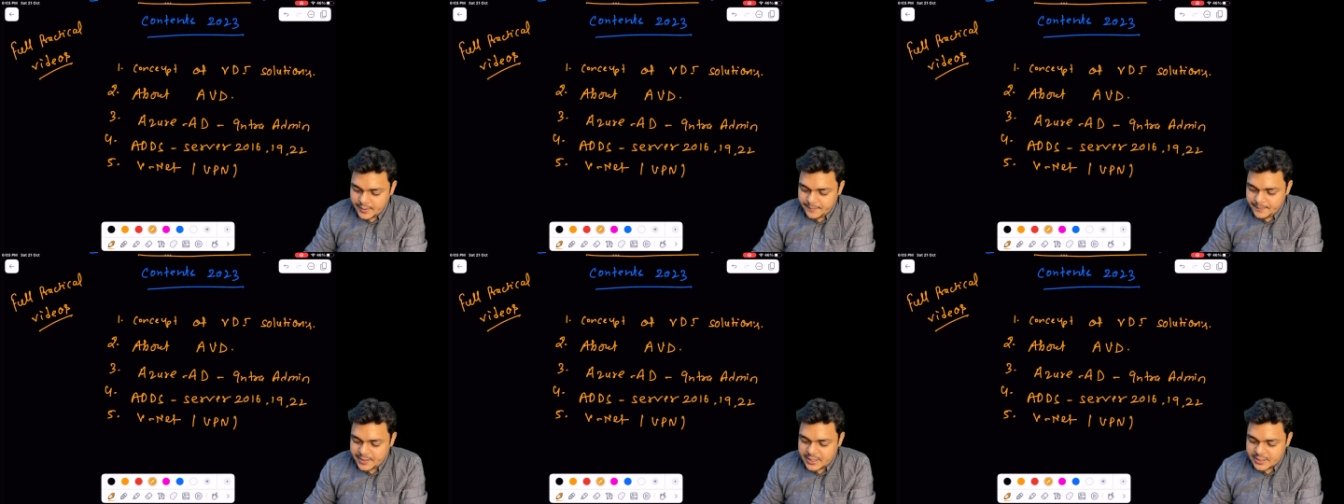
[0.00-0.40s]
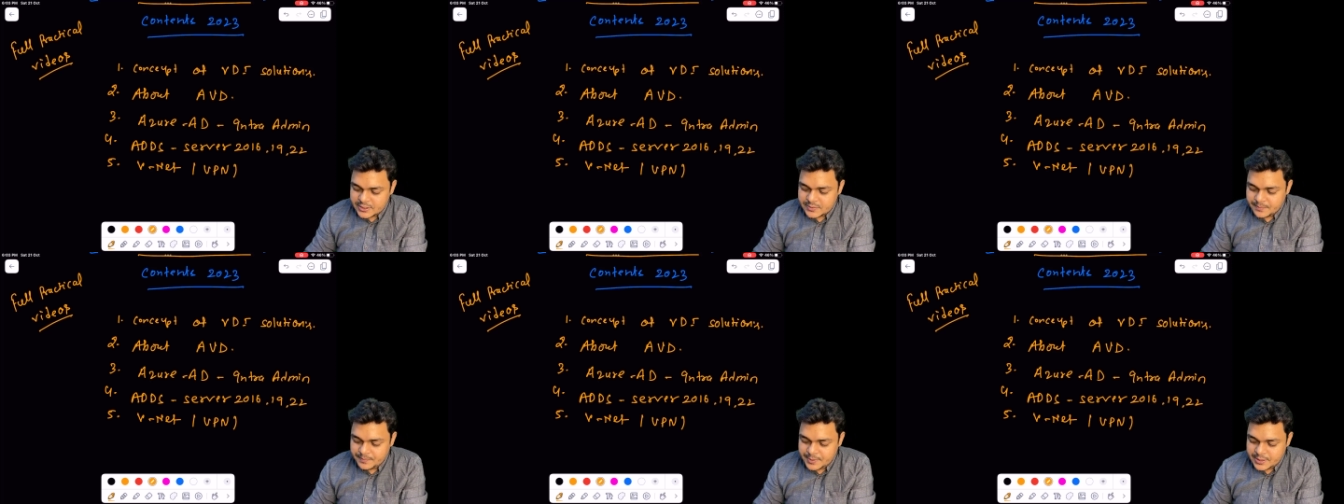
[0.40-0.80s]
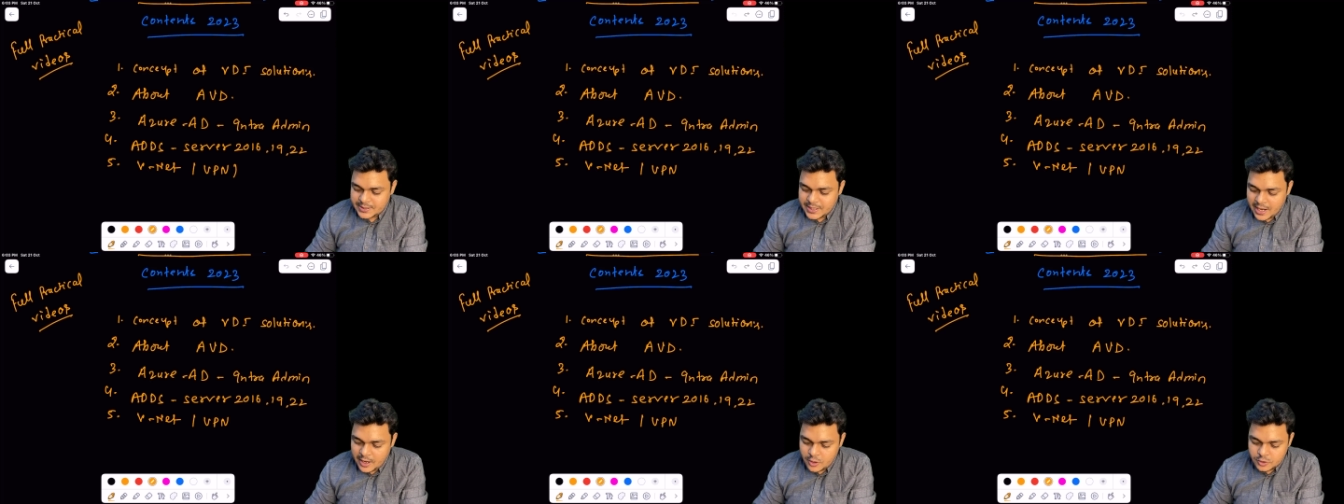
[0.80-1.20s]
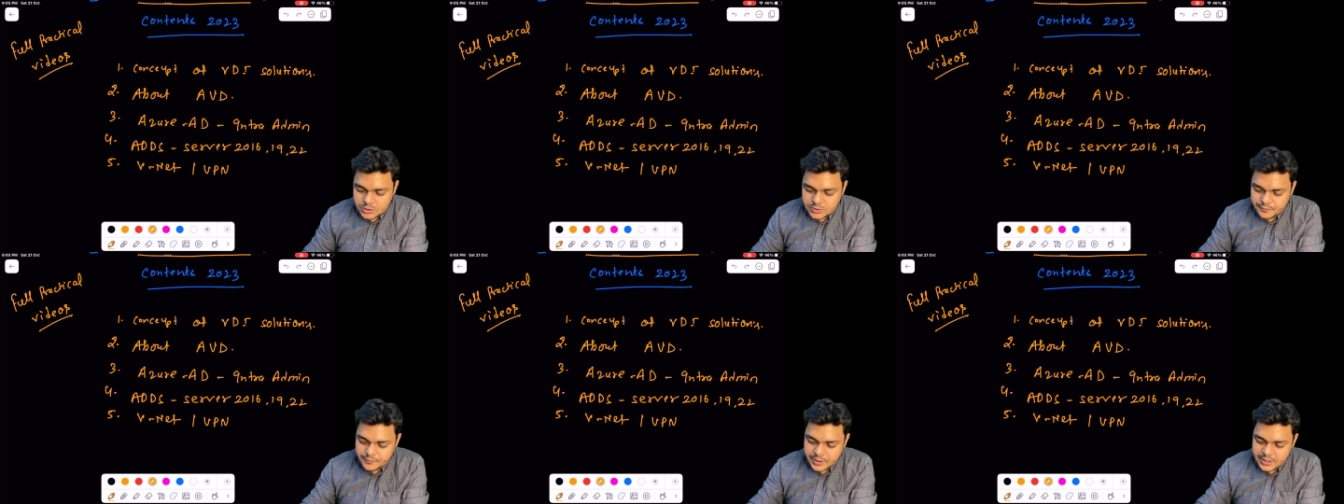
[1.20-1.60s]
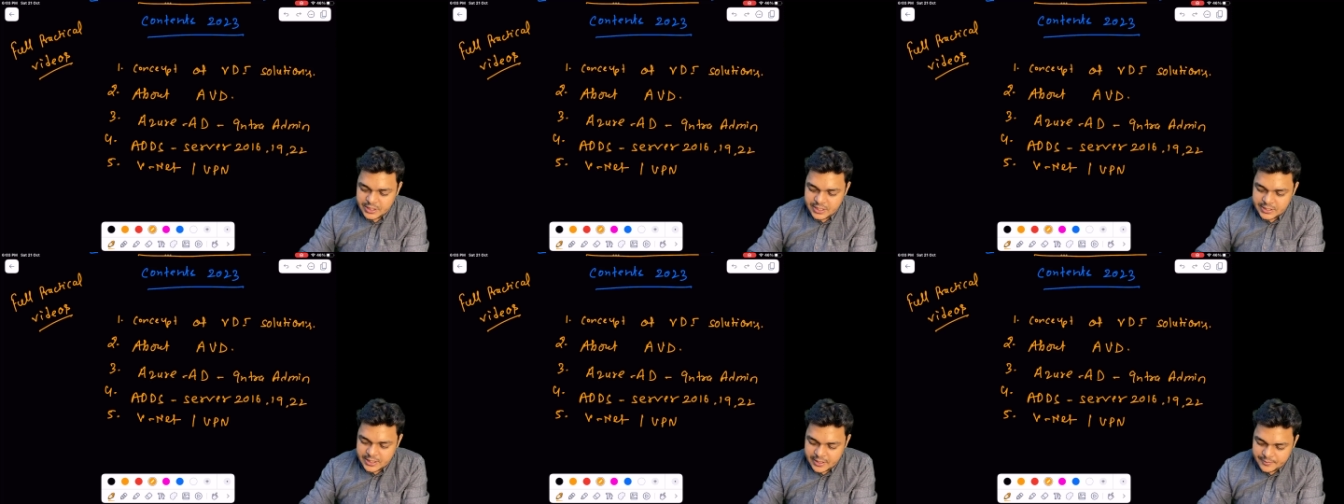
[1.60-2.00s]
because without
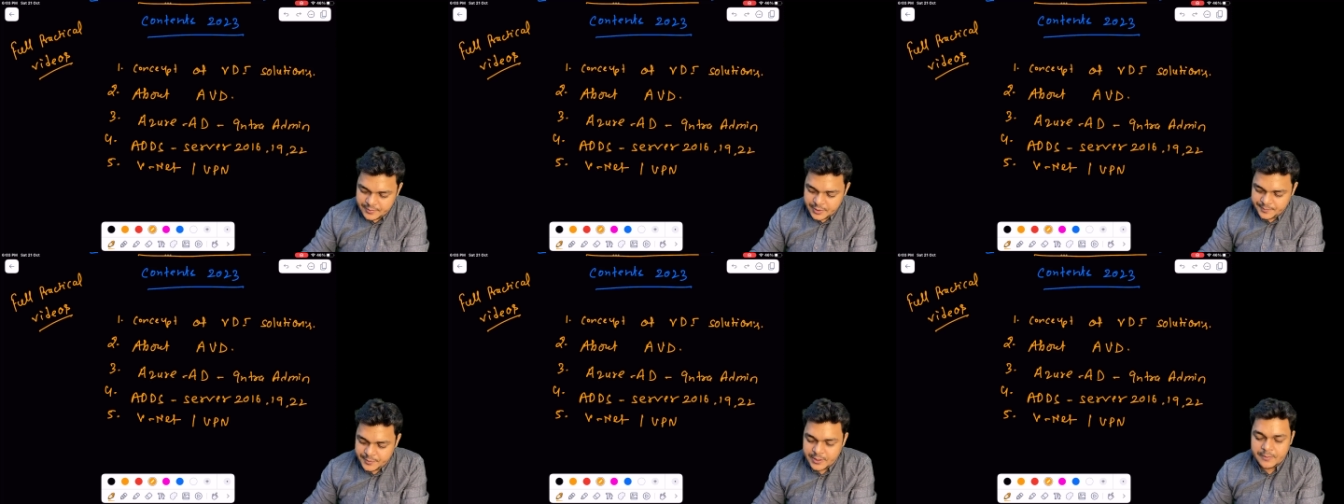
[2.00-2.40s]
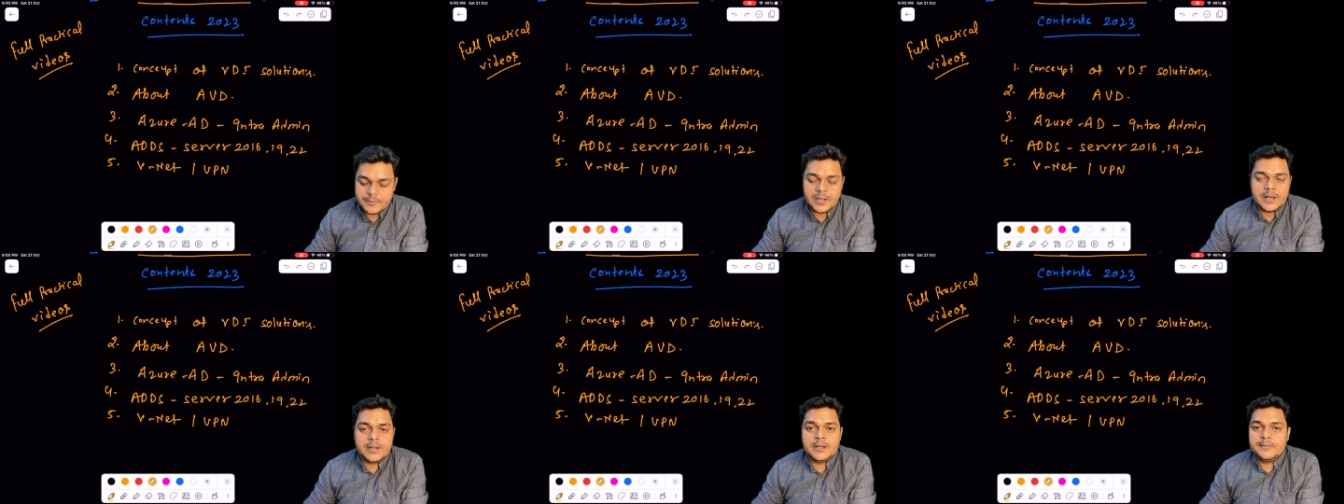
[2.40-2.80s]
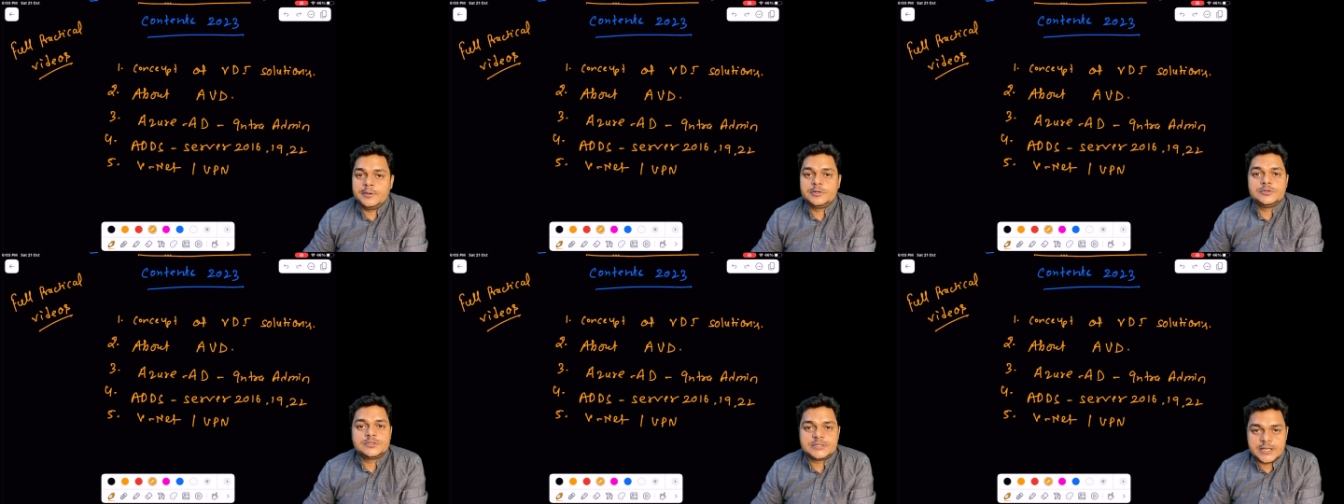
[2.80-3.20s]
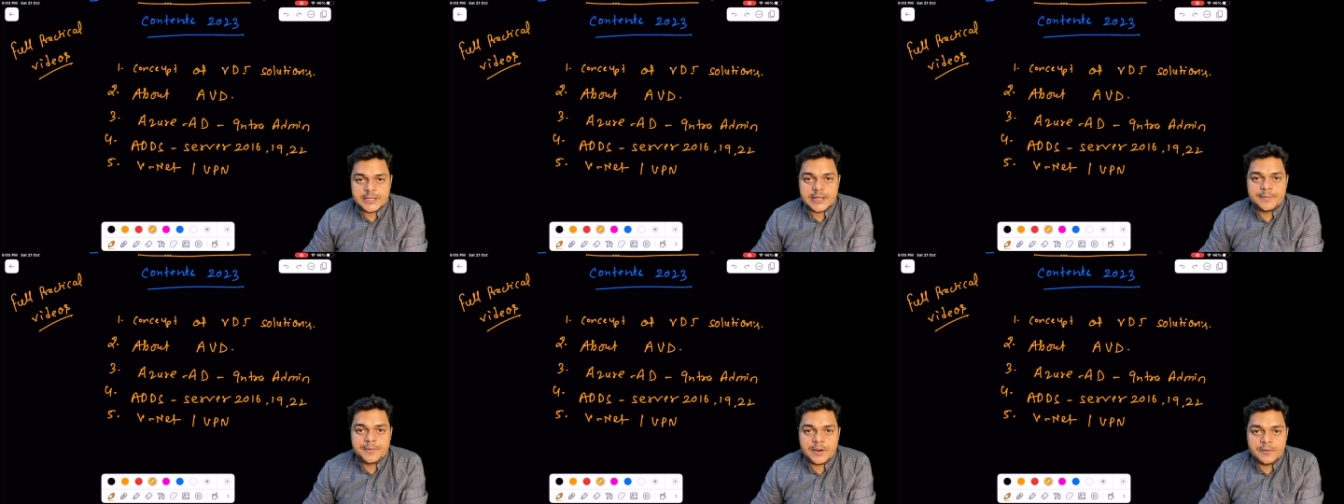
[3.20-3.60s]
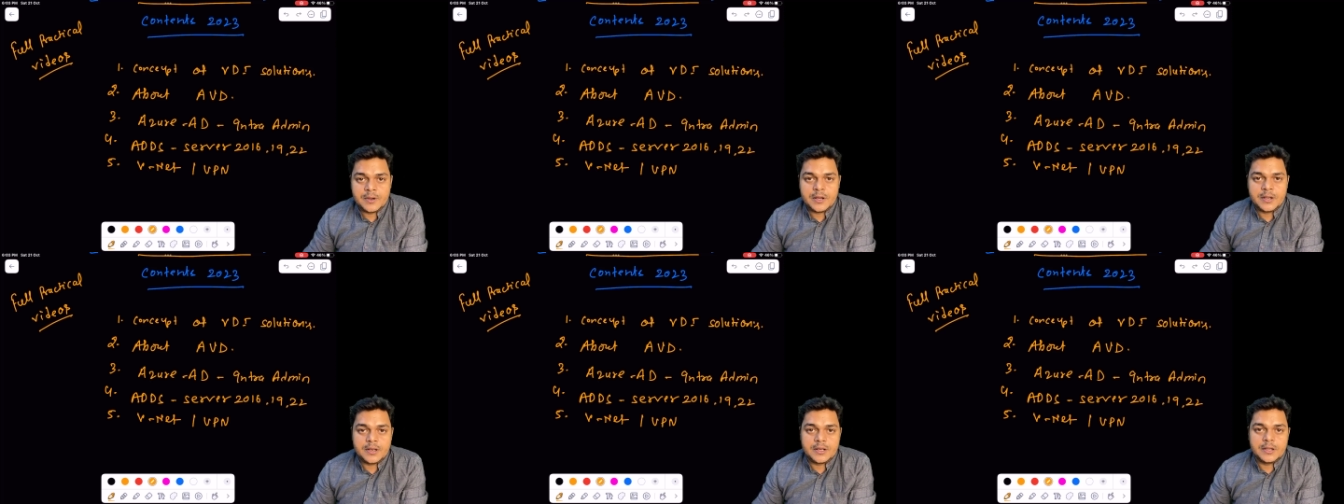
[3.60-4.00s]
VNet or VPN, we are unable to set up
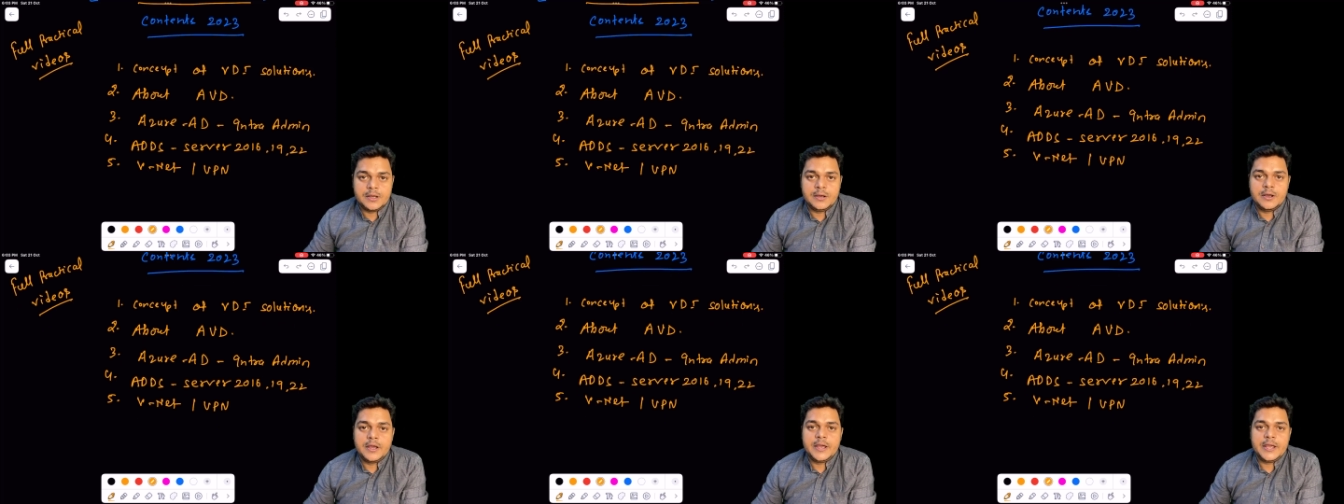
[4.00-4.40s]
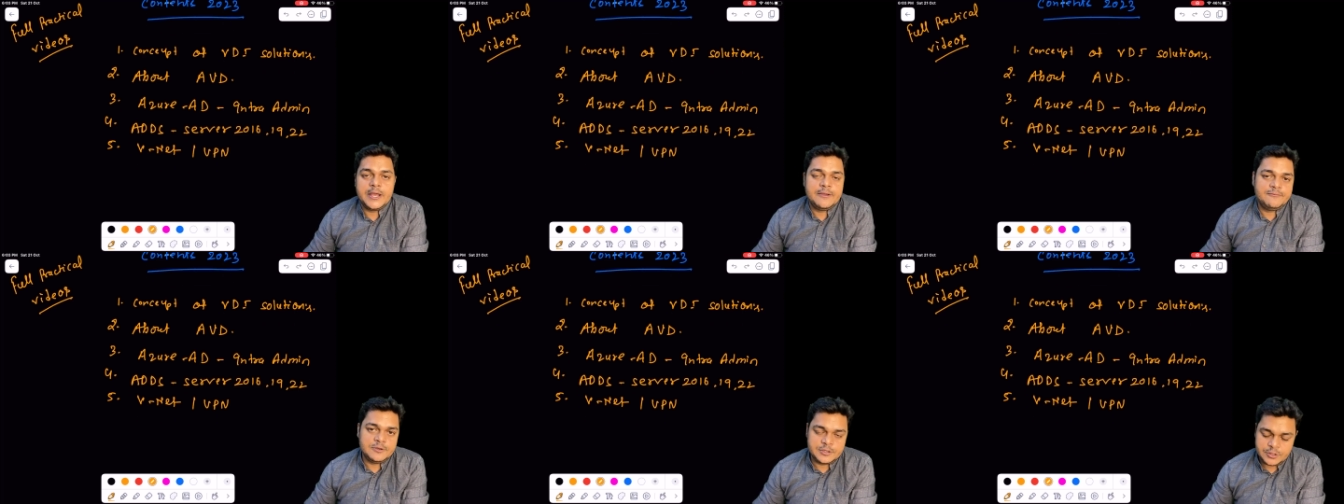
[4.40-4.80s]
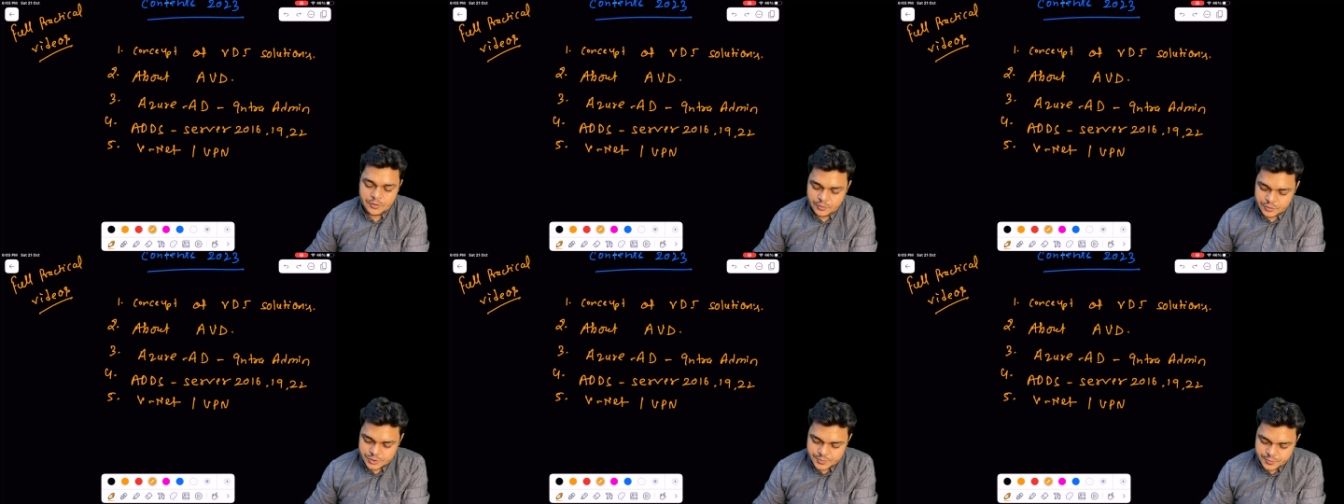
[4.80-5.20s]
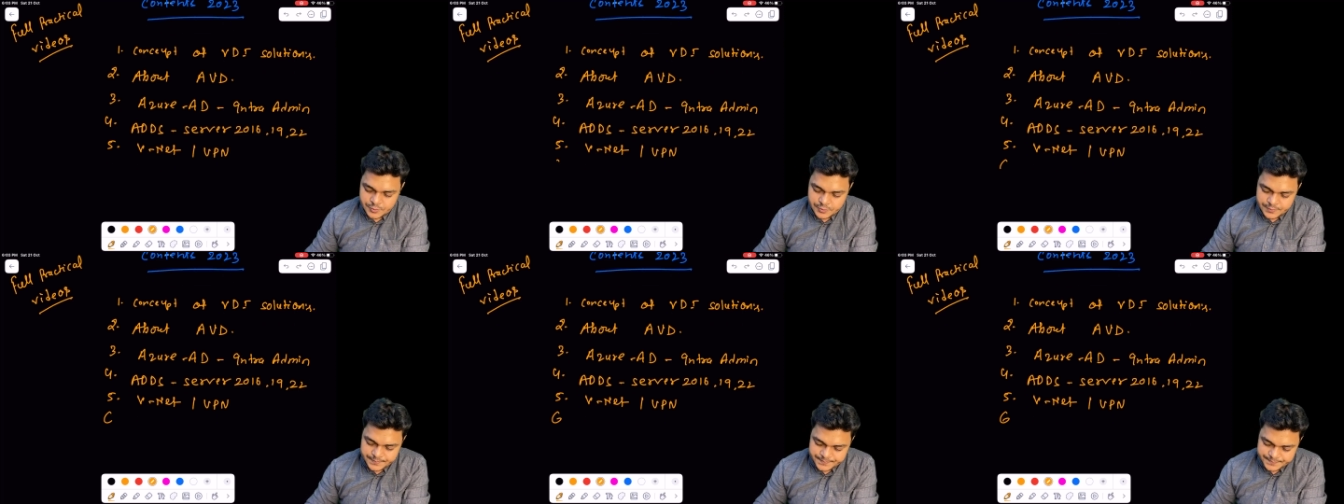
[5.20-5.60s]
our uh, AVD host pool.